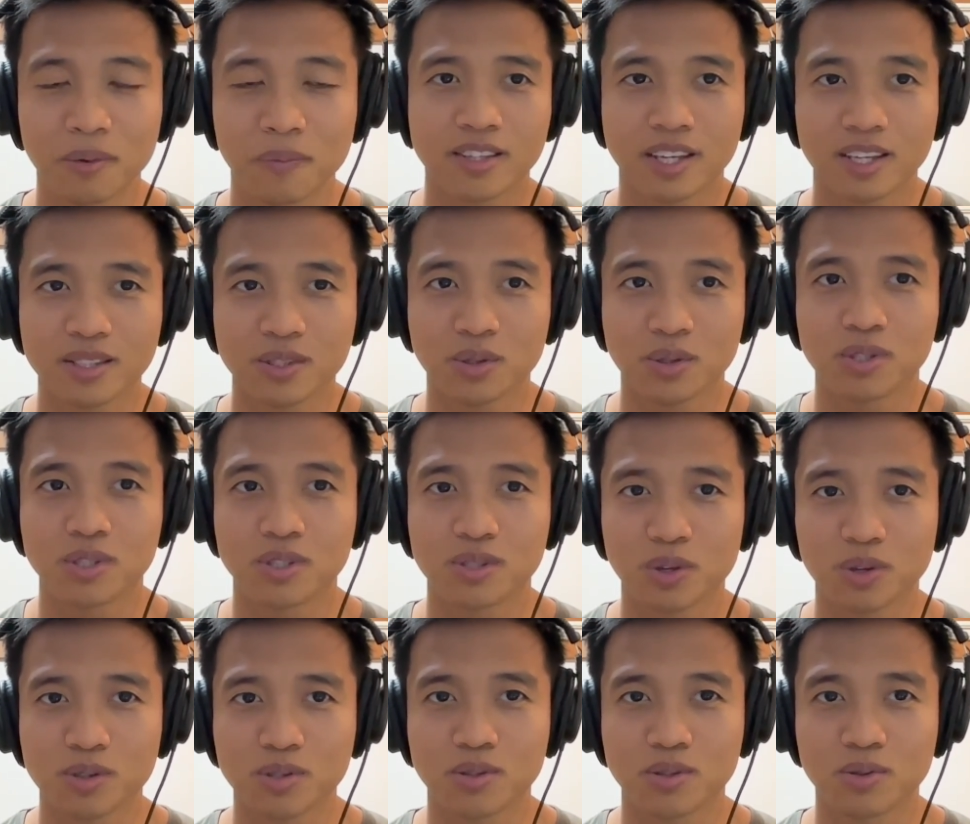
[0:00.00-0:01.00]
Tezos is
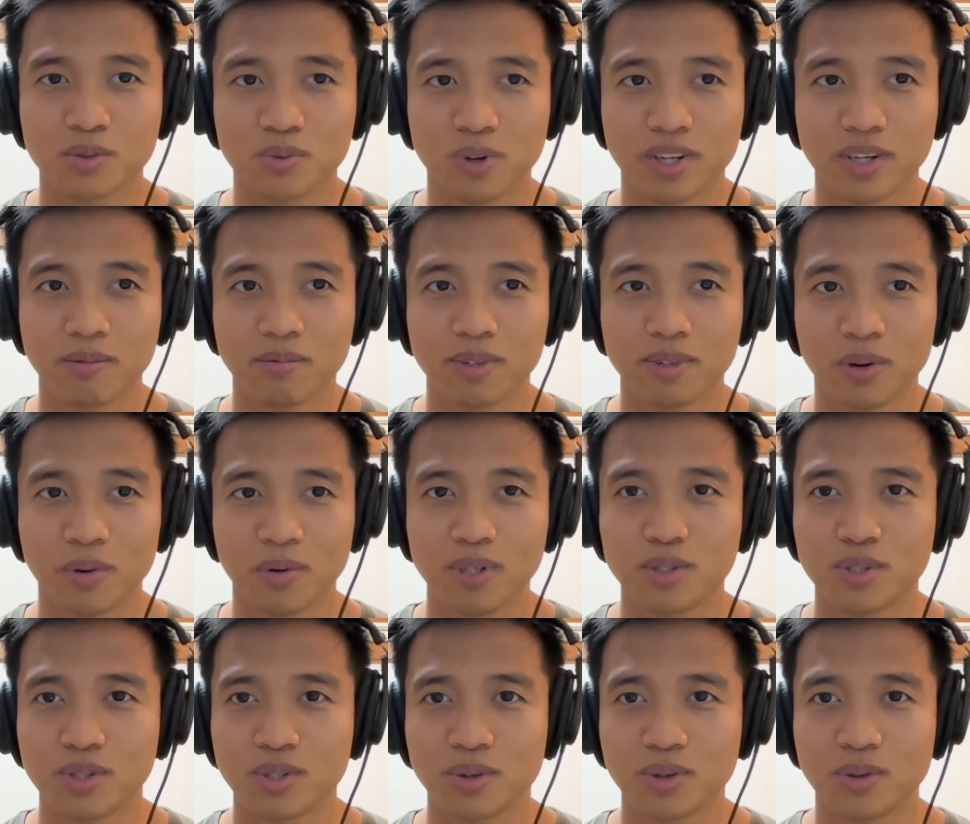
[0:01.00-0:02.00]
also one of the
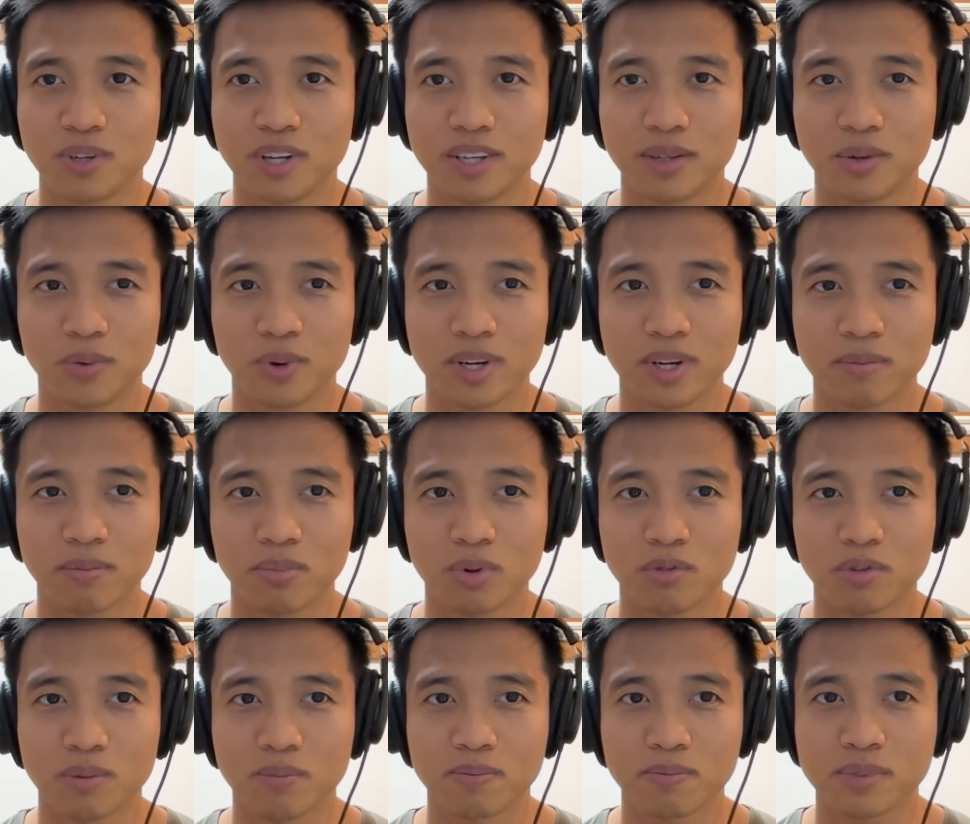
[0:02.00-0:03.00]
original layer 1
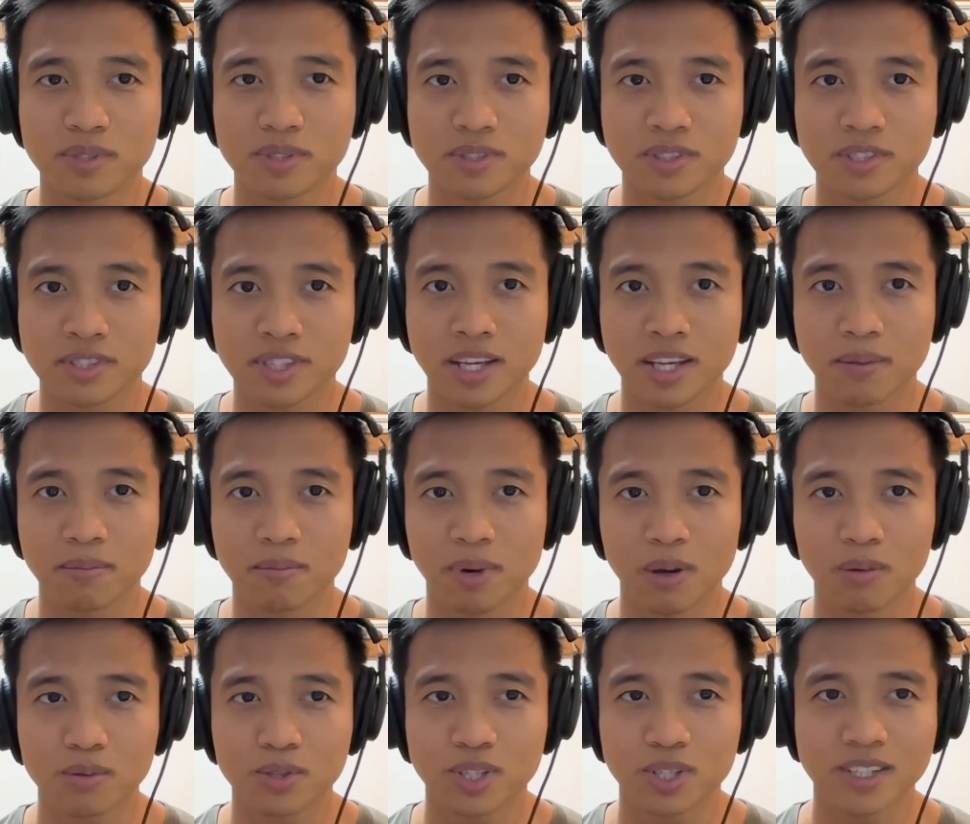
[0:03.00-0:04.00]
proof of stake
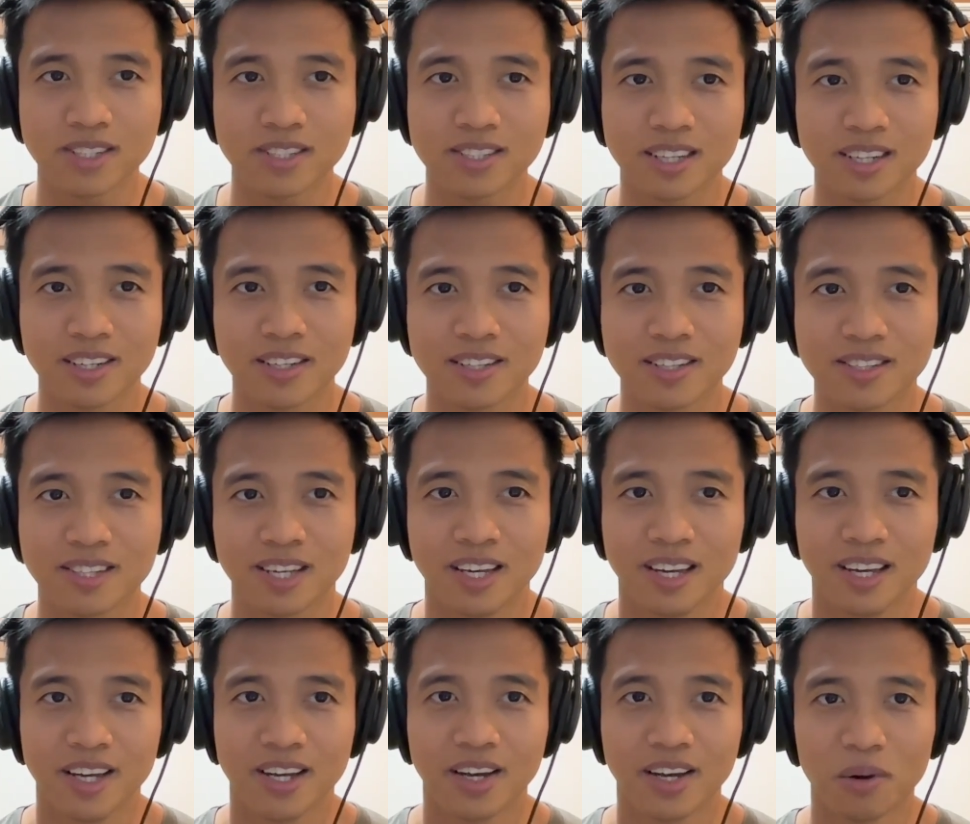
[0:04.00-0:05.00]
blockchains that is
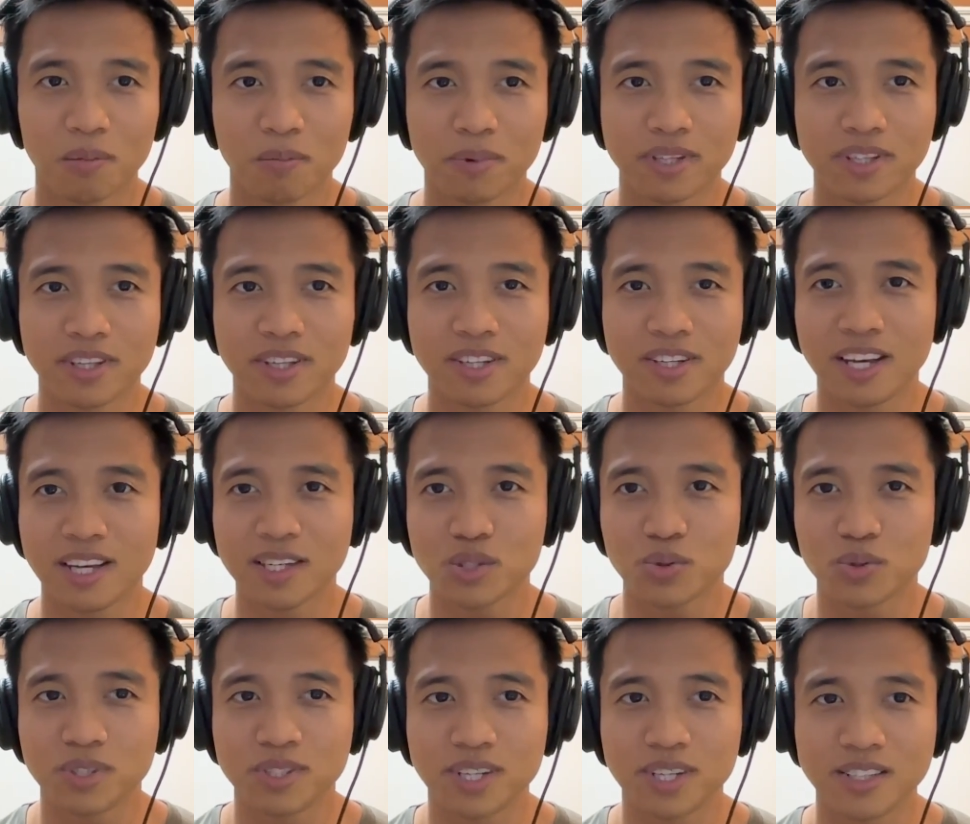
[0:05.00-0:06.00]
helping the
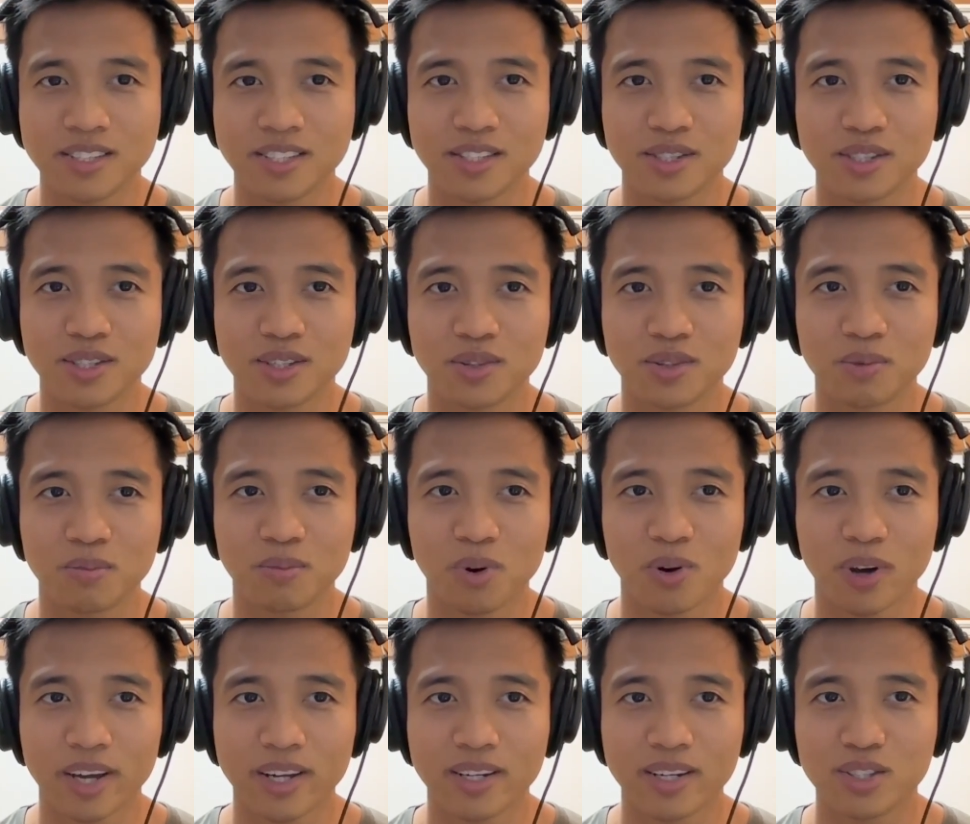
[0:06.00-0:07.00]
industry transition to
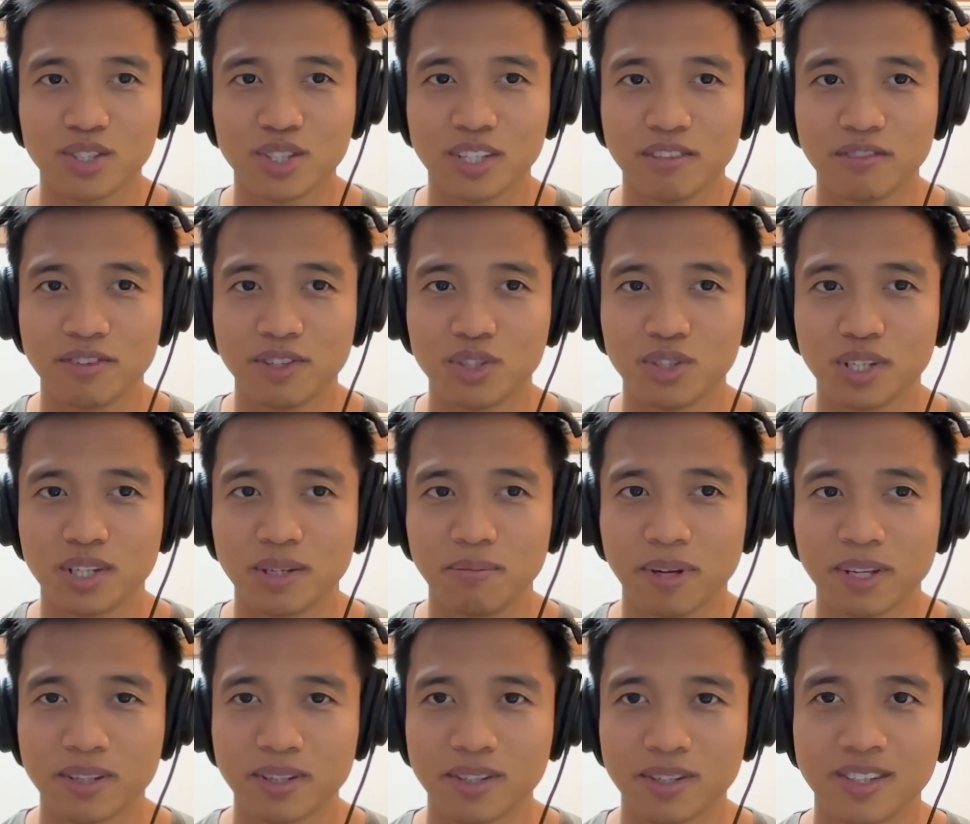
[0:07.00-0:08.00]
more energy efficient
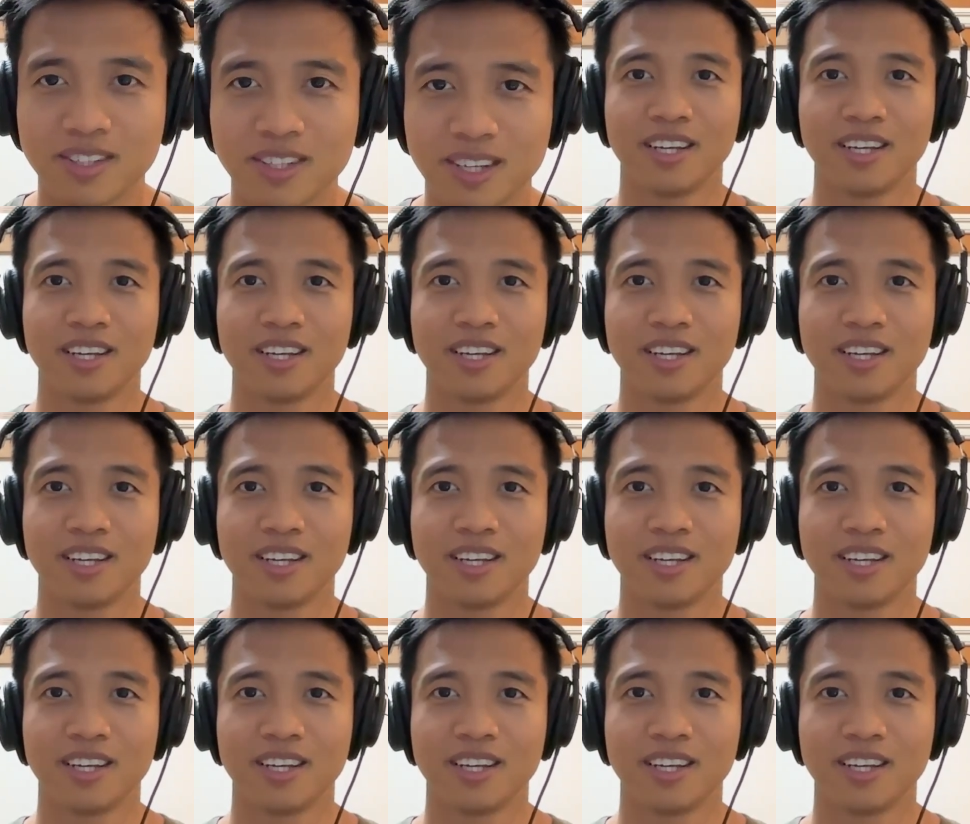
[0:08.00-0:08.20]
method.